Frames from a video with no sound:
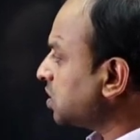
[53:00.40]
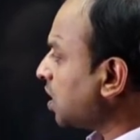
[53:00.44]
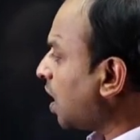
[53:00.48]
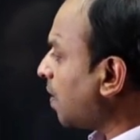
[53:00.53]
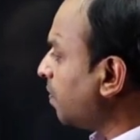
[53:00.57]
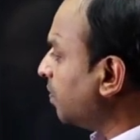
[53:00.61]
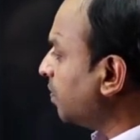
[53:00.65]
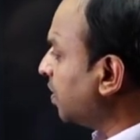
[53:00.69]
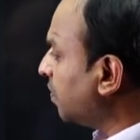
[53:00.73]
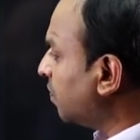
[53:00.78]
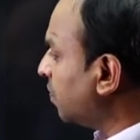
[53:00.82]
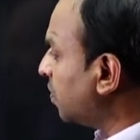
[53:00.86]

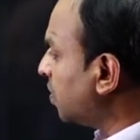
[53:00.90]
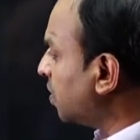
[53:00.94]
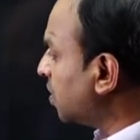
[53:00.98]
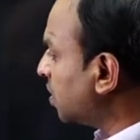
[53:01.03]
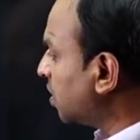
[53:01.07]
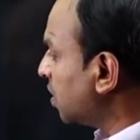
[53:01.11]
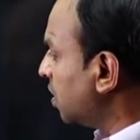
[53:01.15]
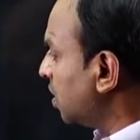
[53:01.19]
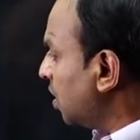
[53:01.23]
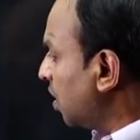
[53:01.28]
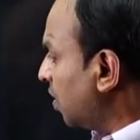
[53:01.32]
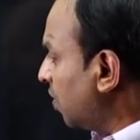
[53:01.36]
stop the
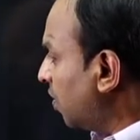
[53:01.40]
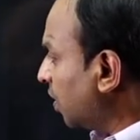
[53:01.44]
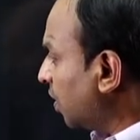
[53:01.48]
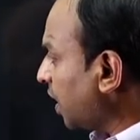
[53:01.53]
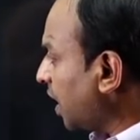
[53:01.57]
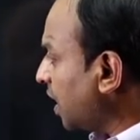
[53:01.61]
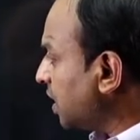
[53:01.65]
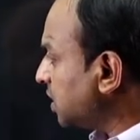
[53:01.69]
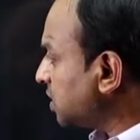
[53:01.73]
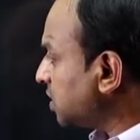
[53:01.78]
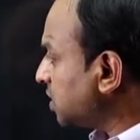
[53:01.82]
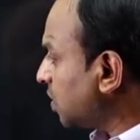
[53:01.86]
work.
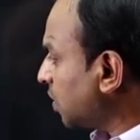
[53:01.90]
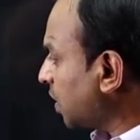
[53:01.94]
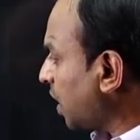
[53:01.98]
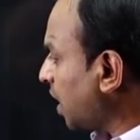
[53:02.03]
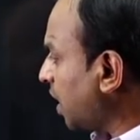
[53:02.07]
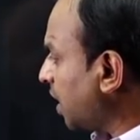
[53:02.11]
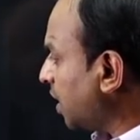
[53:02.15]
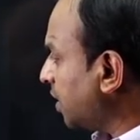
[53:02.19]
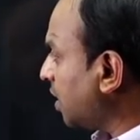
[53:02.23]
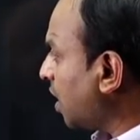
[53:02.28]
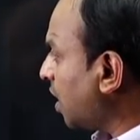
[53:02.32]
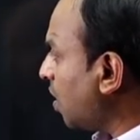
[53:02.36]
Okay, so,
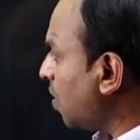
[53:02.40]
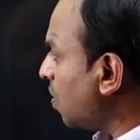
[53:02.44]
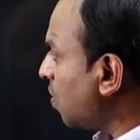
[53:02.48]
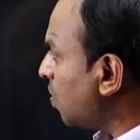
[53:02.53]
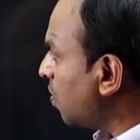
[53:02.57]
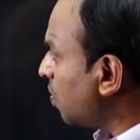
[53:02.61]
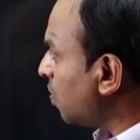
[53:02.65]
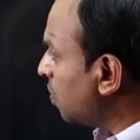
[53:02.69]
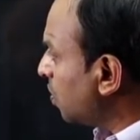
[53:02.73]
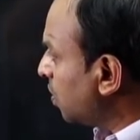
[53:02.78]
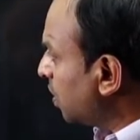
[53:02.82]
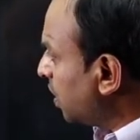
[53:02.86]
okay
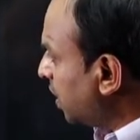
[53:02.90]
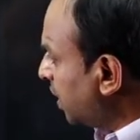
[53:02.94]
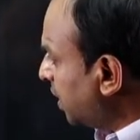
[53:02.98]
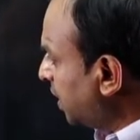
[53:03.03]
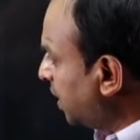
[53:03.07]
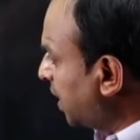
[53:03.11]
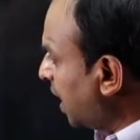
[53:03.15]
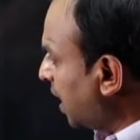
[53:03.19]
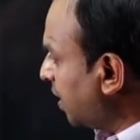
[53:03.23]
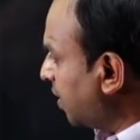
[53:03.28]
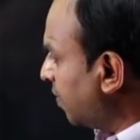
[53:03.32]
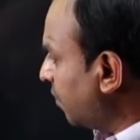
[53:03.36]
now
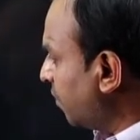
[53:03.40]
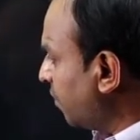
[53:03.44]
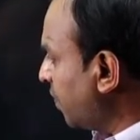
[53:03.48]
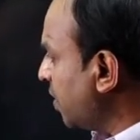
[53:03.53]
done.